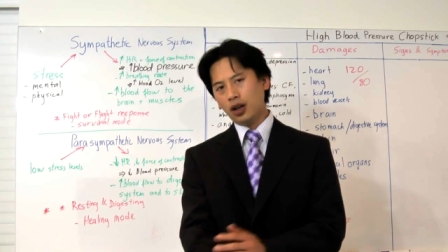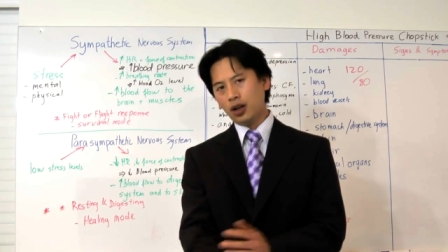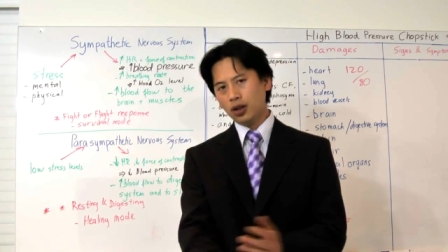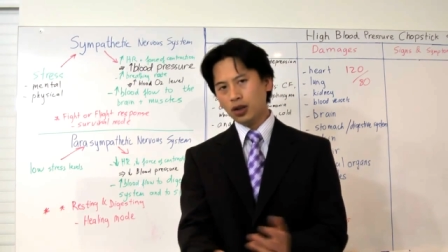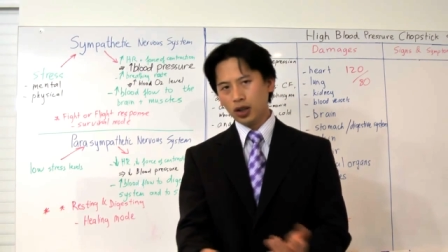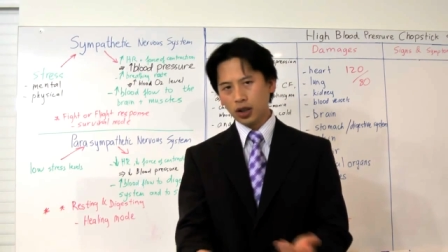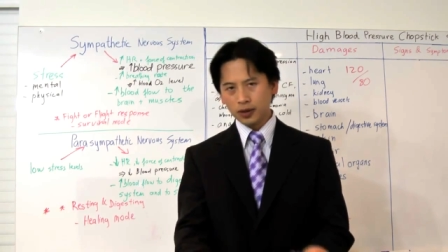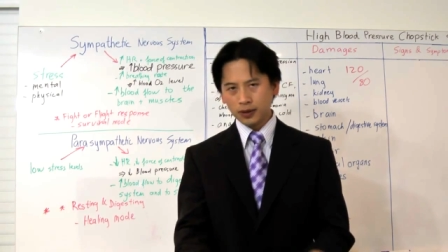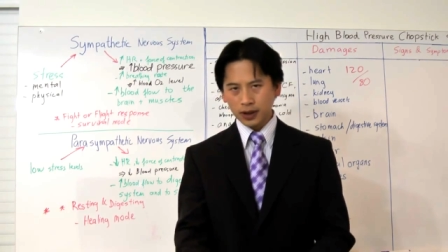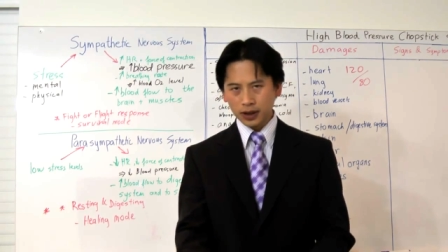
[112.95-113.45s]

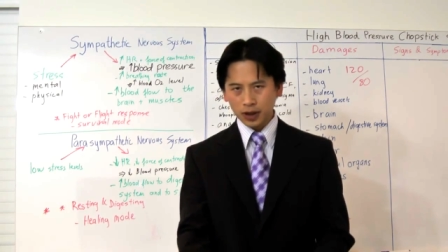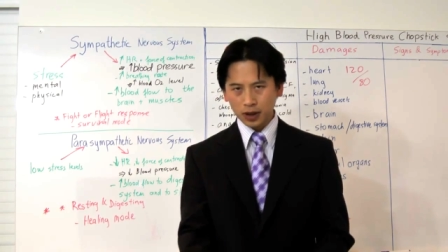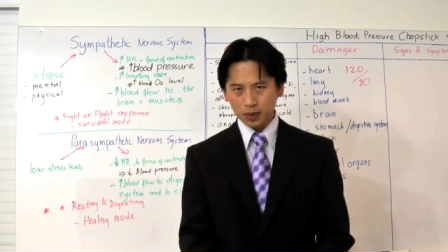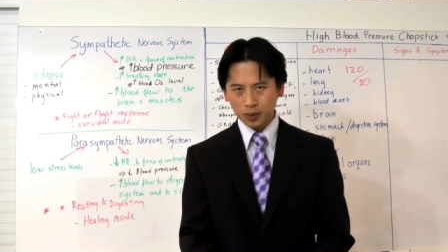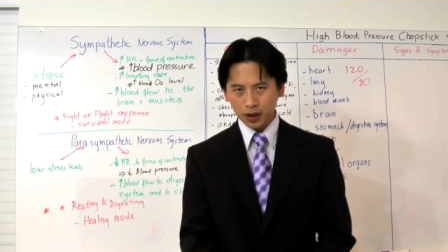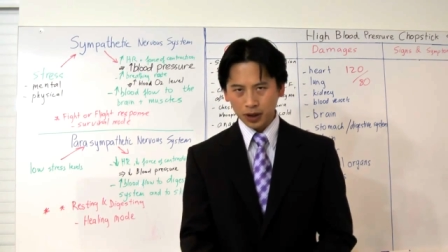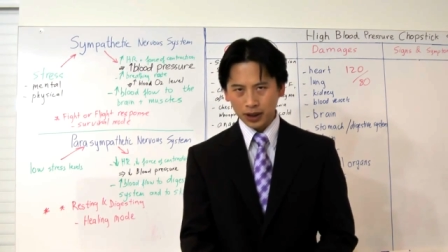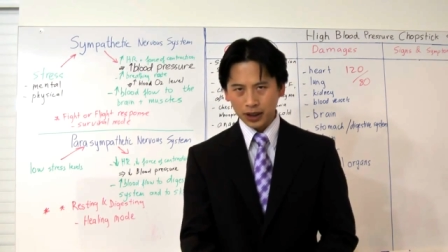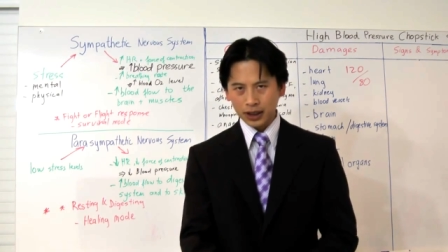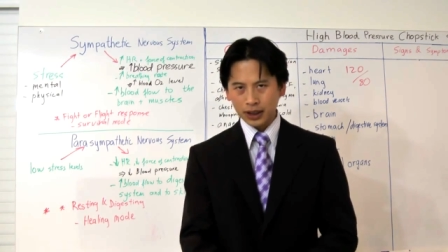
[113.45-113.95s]
all over your
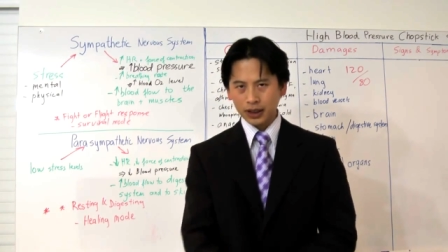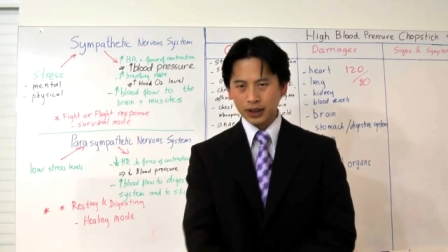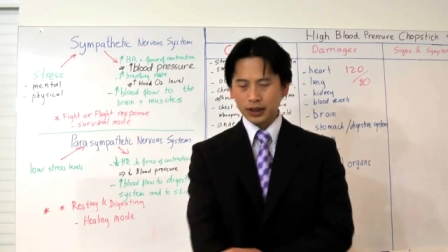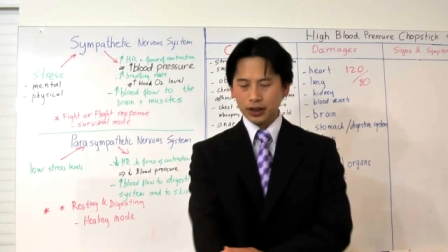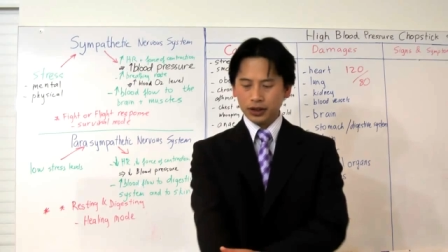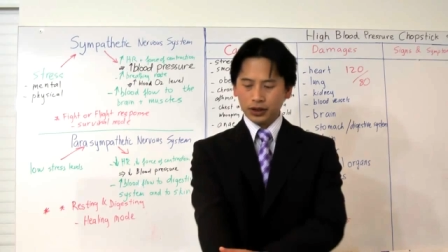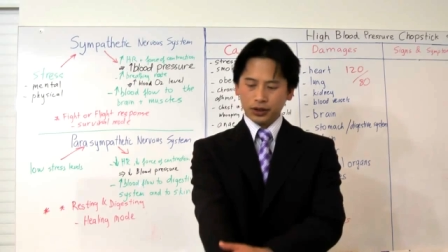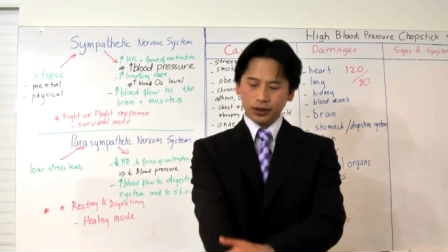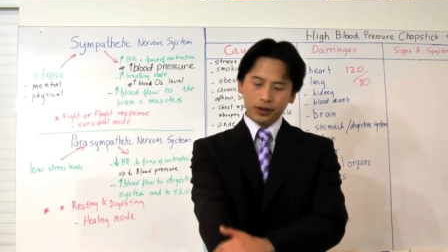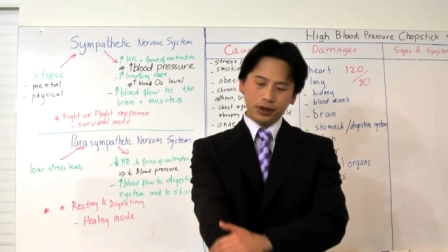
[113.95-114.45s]
body,
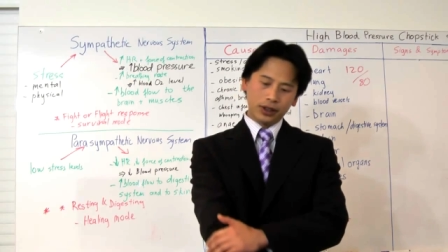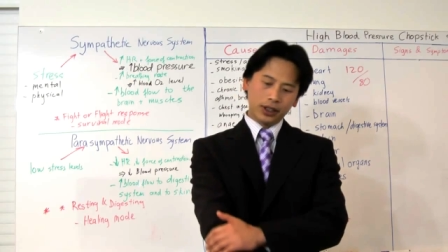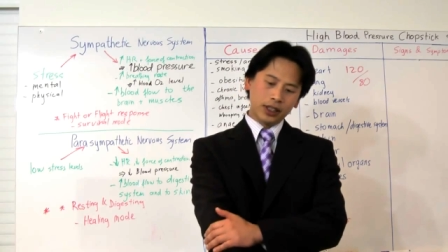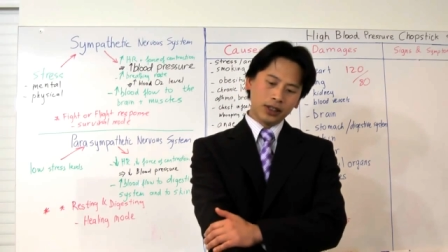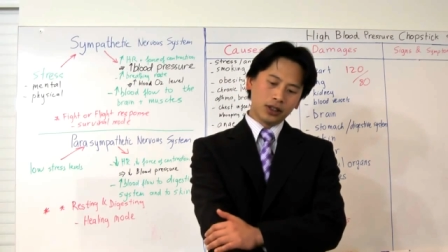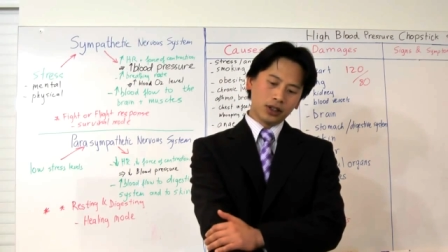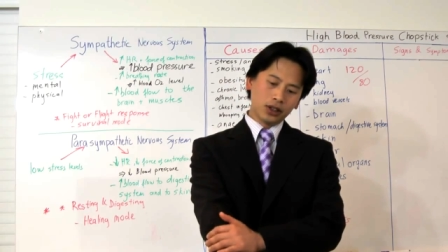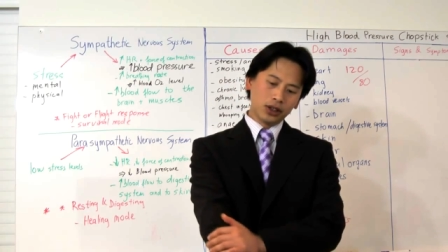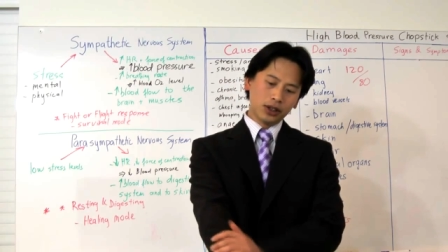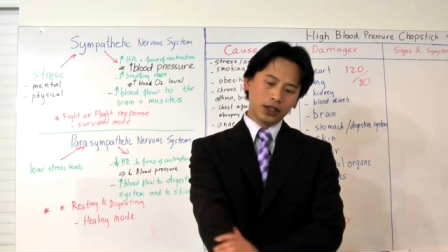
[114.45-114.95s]

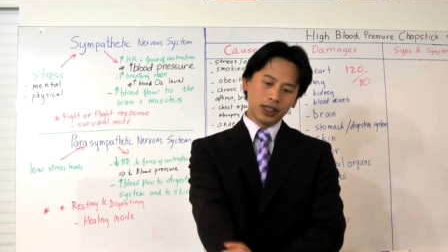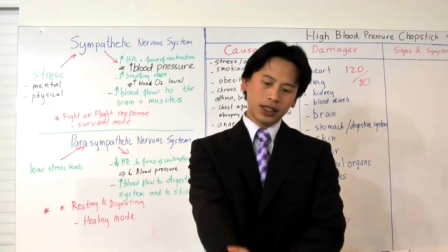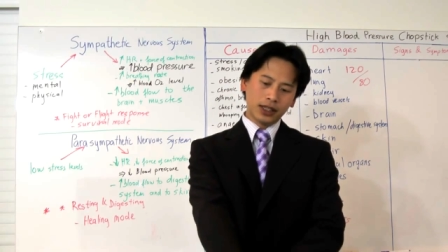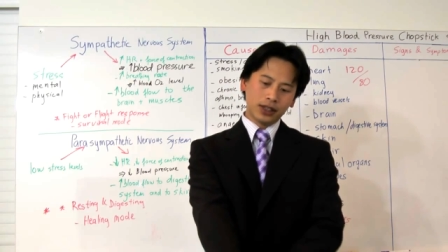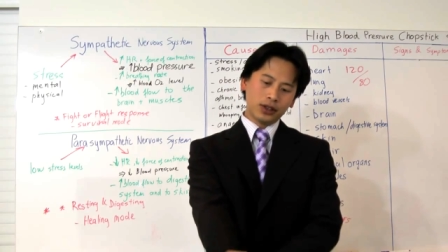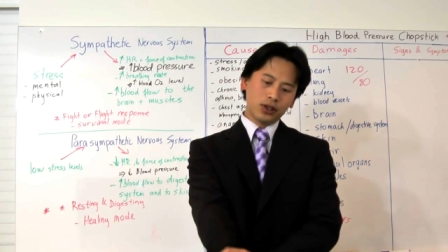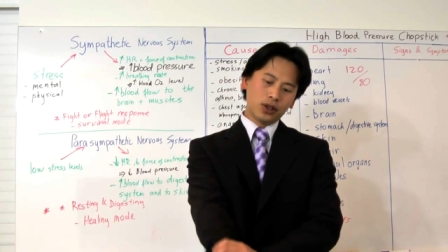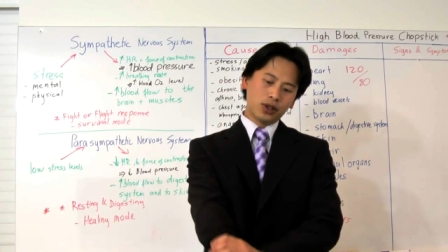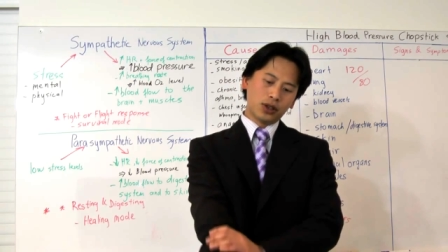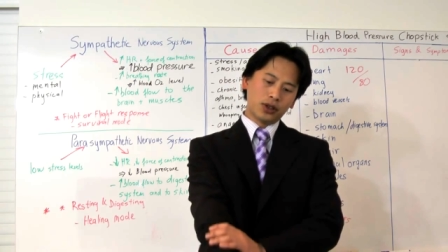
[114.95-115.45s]

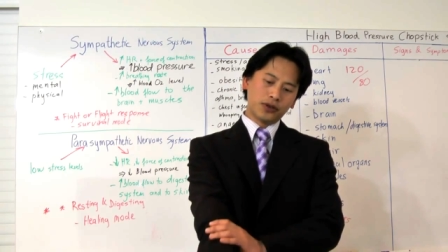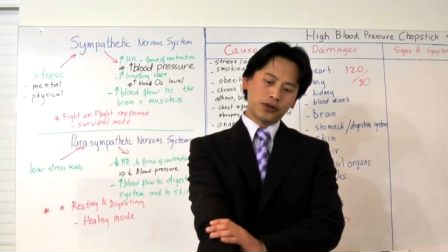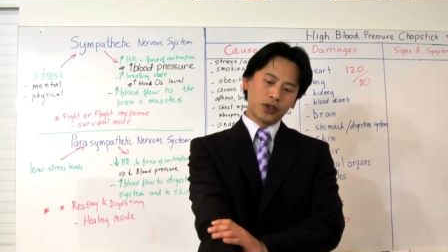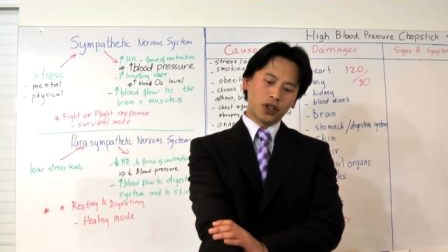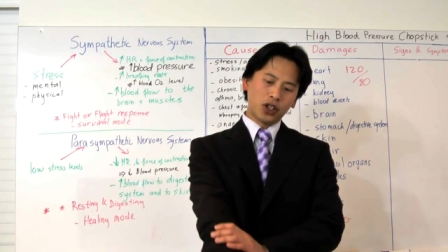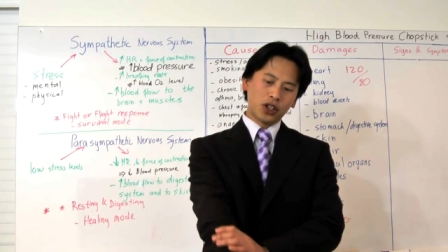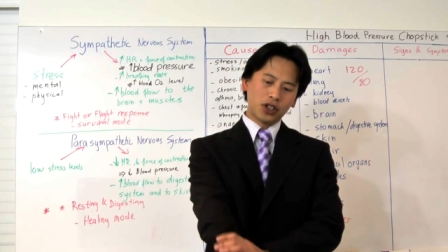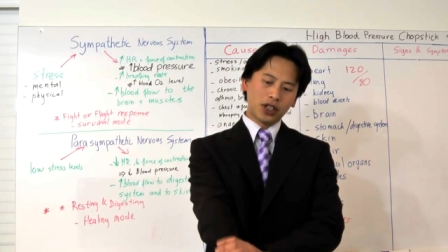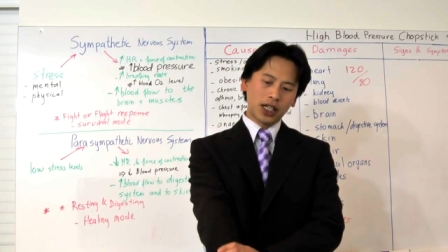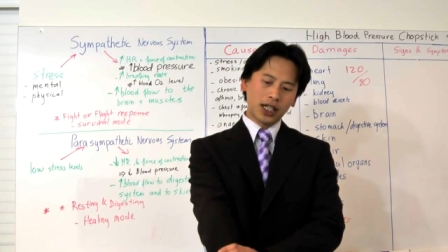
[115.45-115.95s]
including your
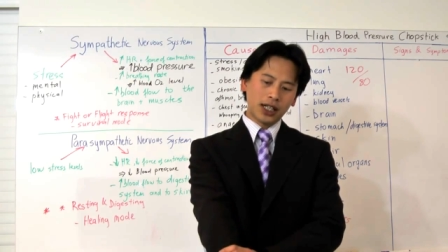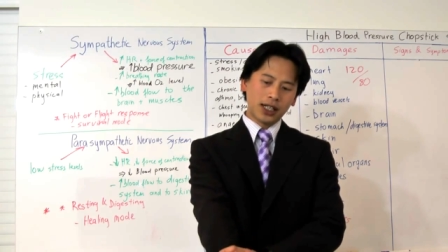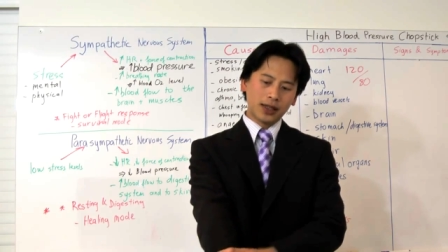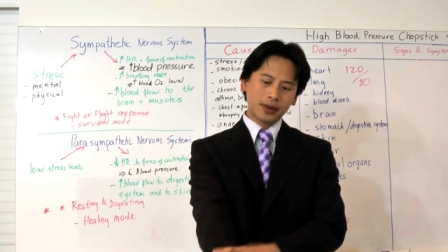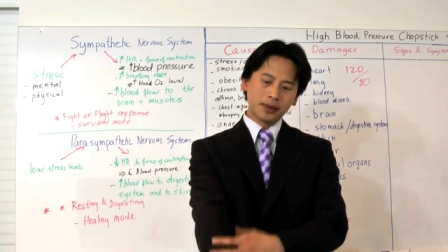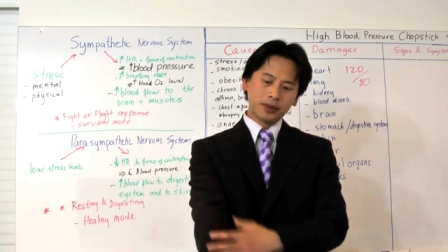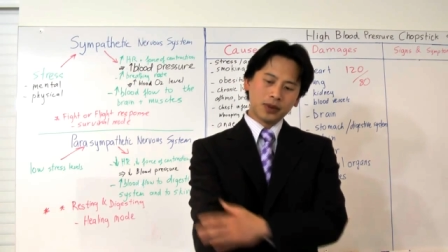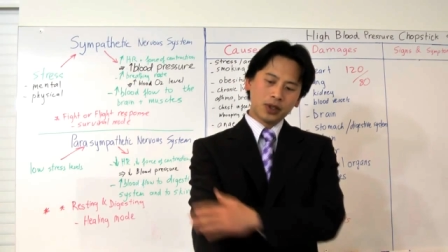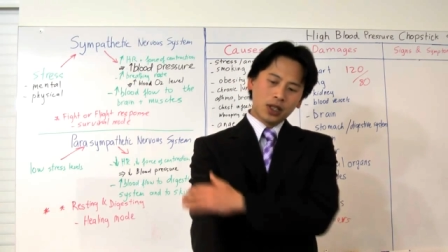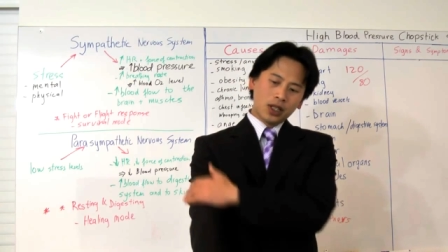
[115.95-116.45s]

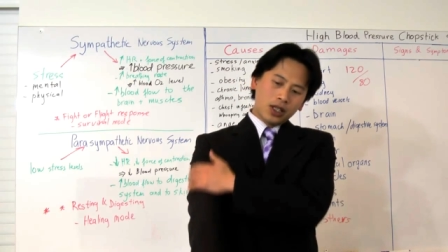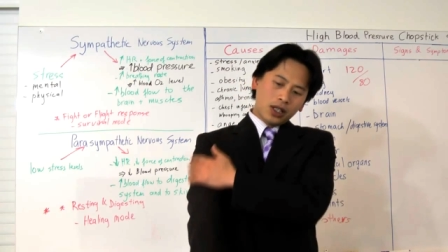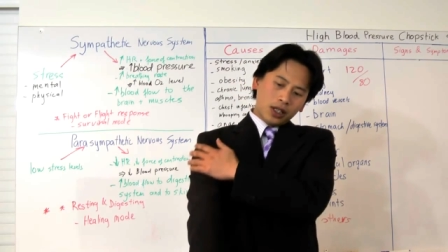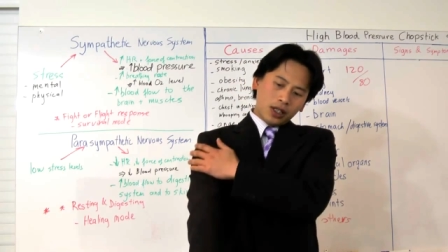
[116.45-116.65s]
forearm,